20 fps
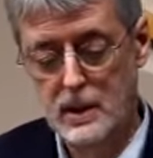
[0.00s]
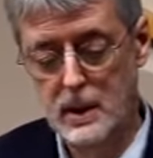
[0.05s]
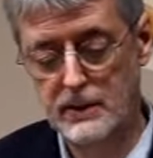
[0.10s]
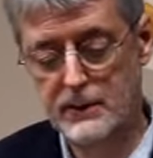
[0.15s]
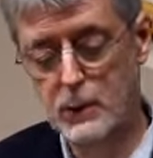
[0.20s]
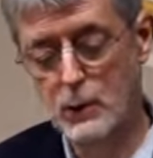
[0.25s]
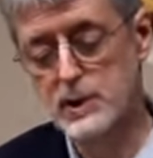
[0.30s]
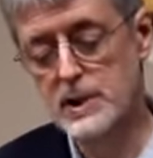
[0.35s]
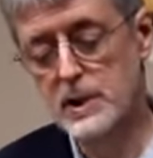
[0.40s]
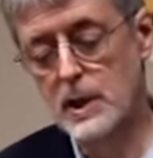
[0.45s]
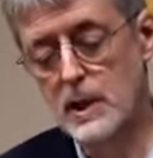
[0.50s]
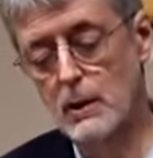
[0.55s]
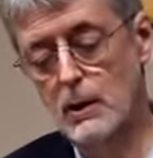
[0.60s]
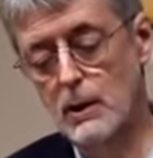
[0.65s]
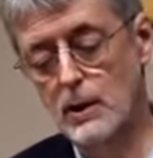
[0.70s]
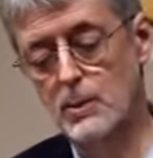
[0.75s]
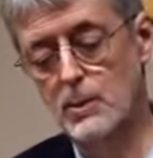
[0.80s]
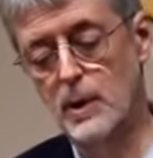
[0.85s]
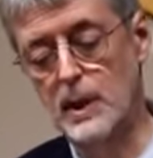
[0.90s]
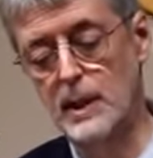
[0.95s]
Now, of course, not
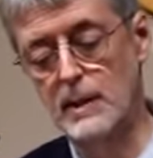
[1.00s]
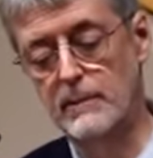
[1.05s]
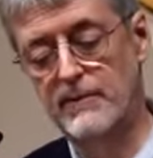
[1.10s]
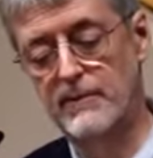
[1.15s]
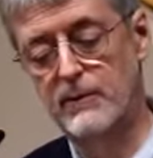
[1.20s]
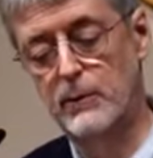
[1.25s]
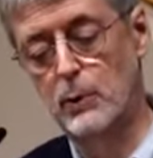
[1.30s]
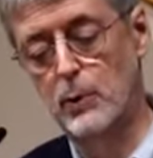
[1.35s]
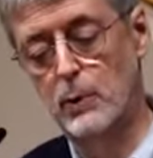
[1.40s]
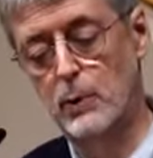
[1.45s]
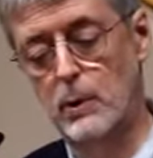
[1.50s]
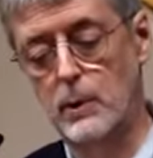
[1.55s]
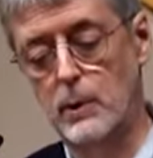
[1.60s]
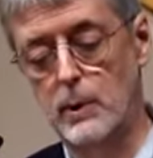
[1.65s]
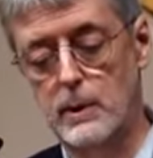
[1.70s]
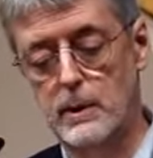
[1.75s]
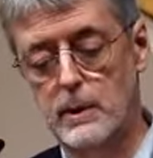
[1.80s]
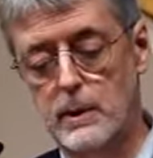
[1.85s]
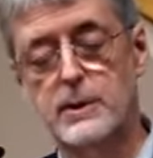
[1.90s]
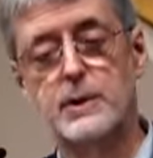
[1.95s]
all the blame
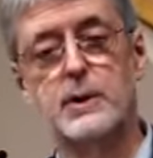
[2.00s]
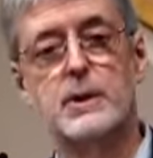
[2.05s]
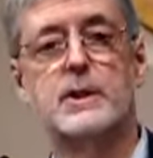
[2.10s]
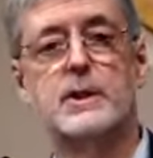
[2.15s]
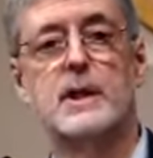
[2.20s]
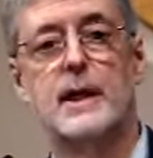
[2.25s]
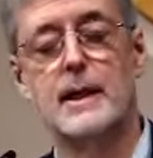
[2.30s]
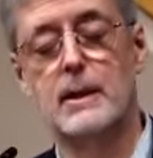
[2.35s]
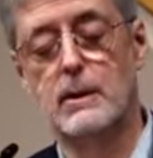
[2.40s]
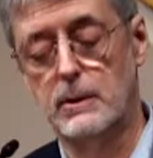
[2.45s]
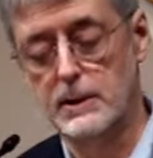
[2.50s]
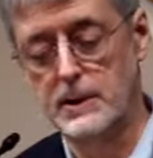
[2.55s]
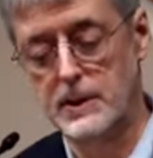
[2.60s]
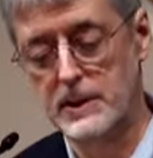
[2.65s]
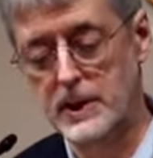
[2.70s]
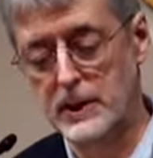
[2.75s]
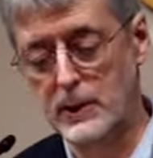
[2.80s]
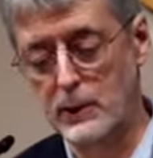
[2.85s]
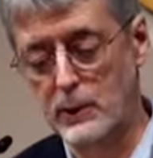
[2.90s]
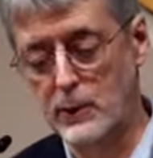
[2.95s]
for the societal
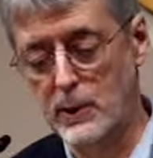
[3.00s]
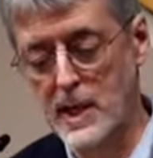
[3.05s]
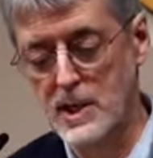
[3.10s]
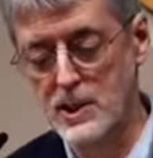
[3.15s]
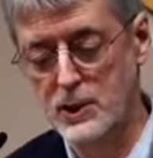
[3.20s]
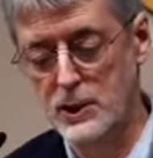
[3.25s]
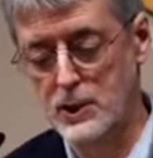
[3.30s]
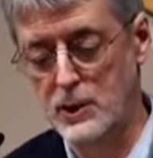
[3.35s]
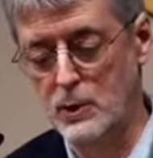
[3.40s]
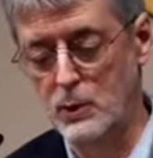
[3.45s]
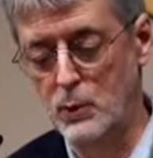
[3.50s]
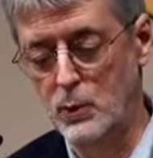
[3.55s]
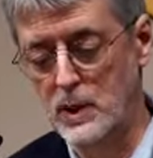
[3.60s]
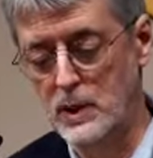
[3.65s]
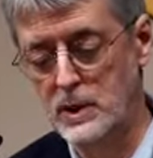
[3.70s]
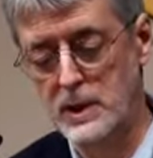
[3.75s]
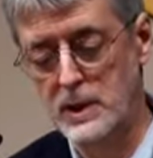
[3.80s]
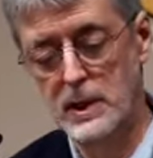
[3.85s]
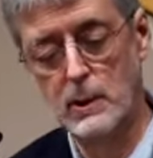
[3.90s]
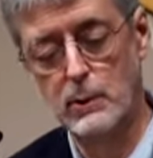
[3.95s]
deterioration
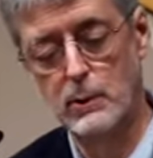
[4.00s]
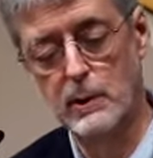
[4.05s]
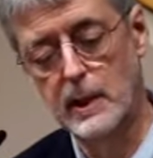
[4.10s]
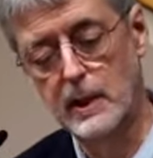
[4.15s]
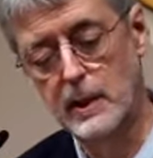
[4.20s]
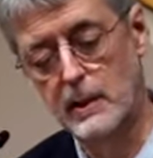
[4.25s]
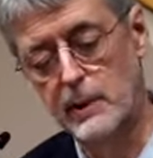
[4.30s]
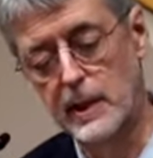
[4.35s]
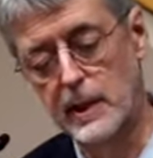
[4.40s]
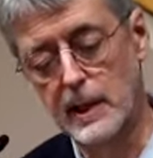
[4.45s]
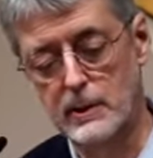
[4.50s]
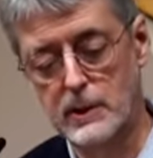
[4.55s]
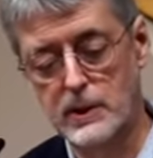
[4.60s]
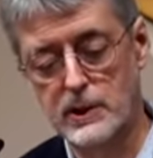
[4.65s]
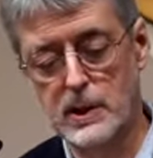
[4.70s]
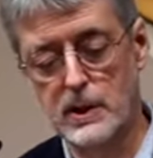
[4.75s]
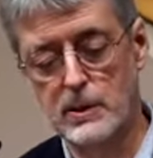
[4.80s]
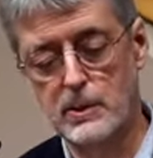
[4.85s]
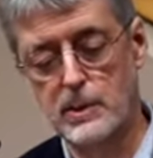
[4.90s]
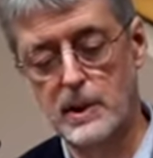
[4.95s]
we see going on around
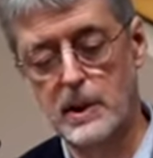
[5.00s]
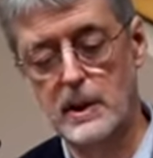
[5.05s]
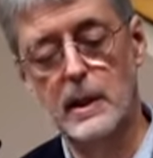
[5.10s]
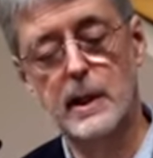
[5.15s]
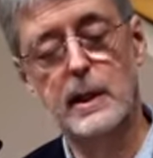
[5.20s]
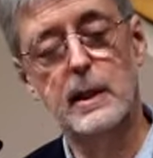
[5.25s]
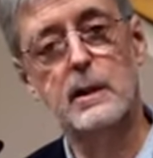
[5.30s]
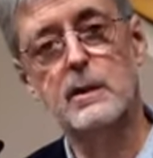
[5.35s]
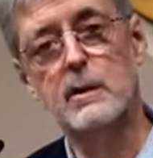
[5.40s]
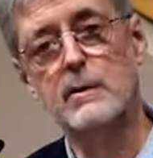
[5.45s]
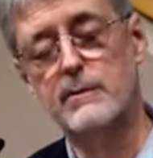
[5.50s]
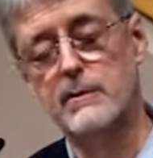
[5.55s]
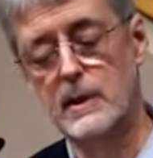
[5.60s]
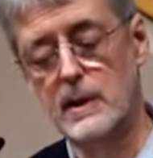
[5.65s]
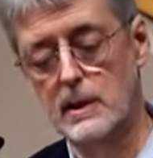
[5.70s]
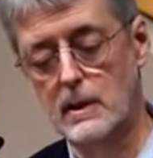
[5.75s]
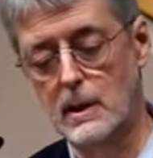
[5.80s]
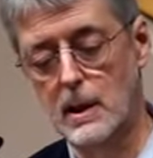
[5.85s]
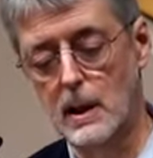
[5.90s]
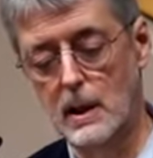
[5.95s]
us can be laid at the
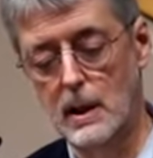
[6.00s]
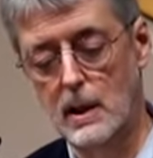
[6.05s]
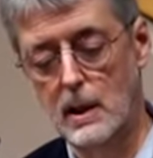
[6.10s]
feet